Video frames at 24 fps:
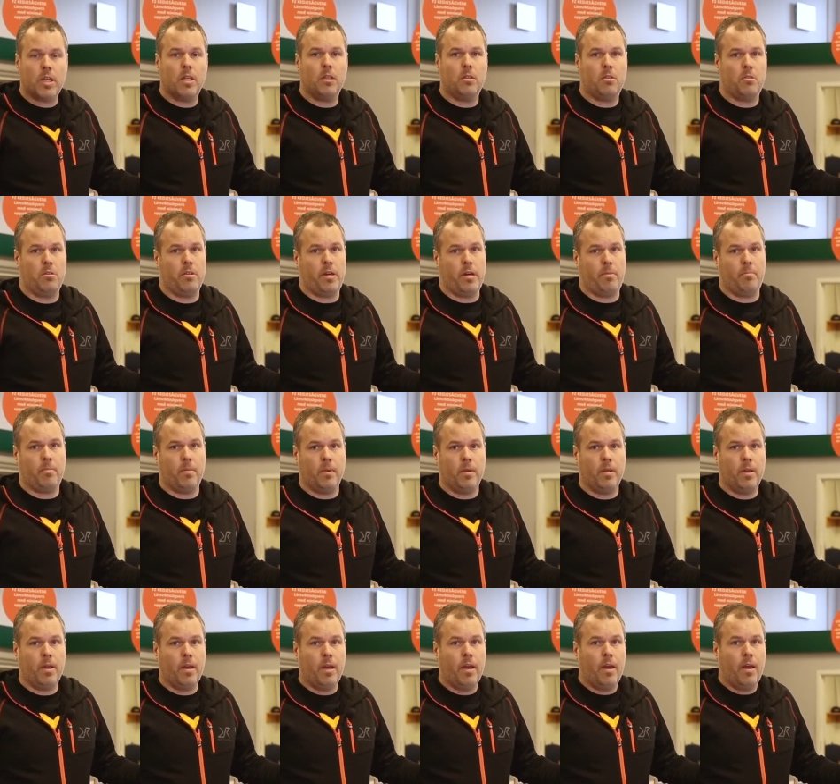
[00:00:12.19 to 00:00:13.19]
into them.
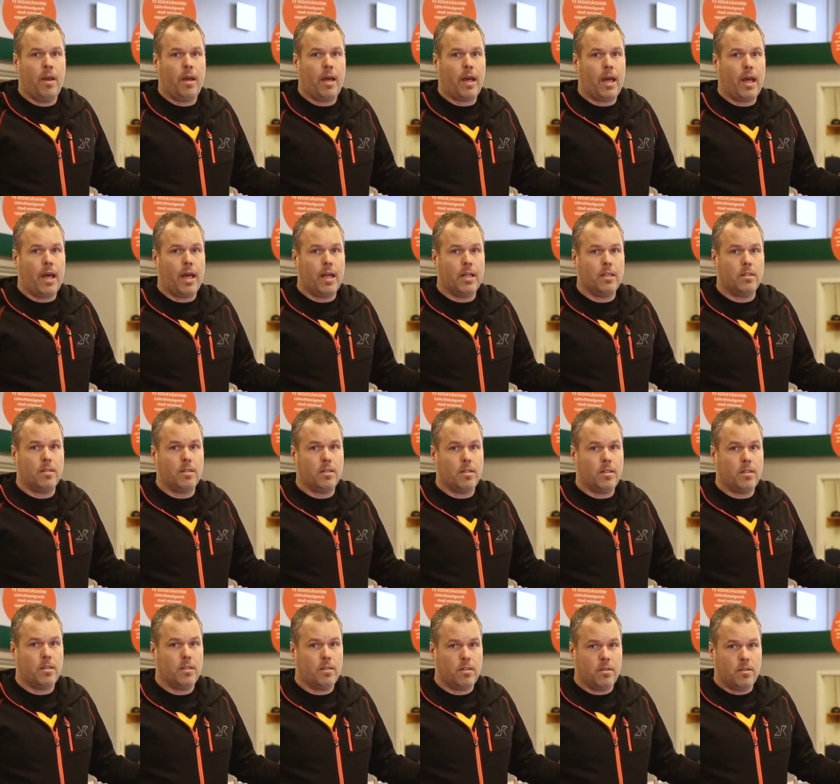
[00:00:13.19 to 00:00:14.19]

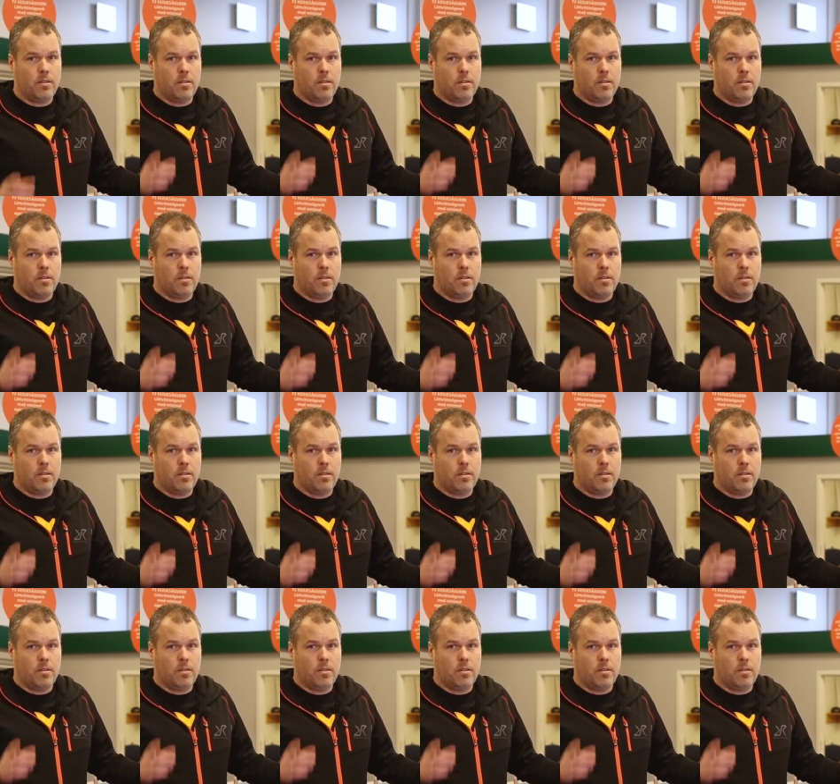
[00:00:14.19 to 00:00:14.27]
And